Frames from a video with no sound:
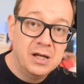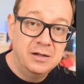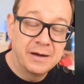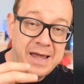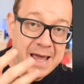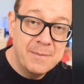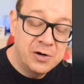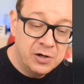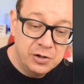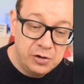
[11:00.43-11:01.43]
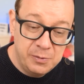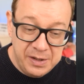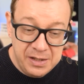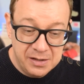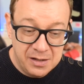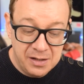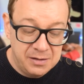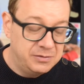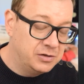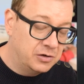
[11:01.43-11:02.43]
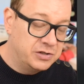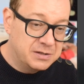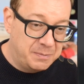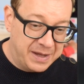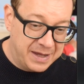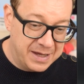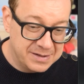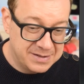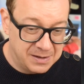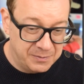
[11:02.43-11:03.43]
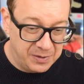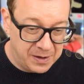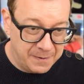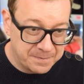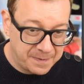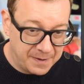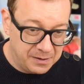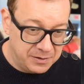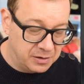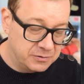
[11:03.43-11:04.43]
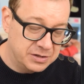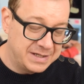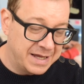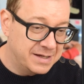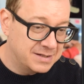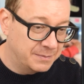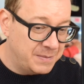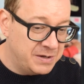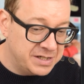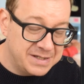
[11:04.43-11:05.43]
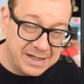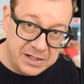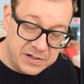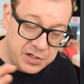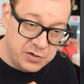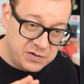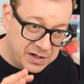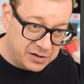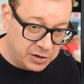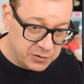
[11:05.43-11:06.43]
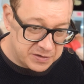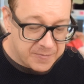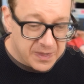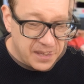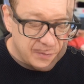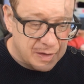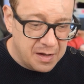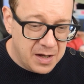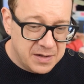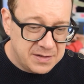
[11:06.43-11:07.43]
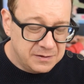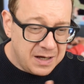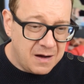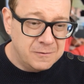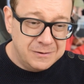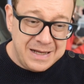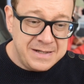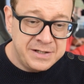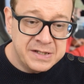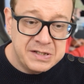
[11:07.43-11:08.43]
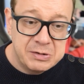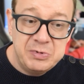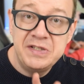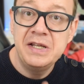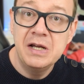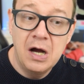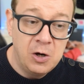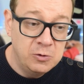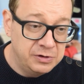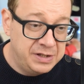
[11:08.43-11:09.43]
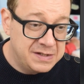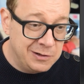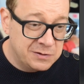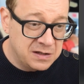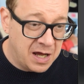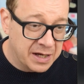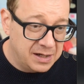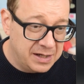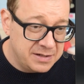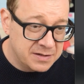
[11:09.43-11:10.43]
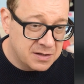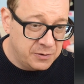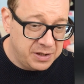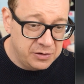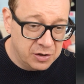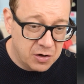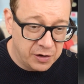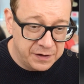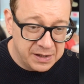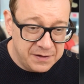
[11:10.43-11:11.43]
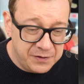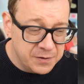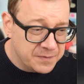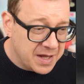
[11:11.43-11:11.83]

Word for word: the camera to be uh, you know just picking some um, uh, you know just taking some images and just using those so now let's just see how this looks like let's just go into the content view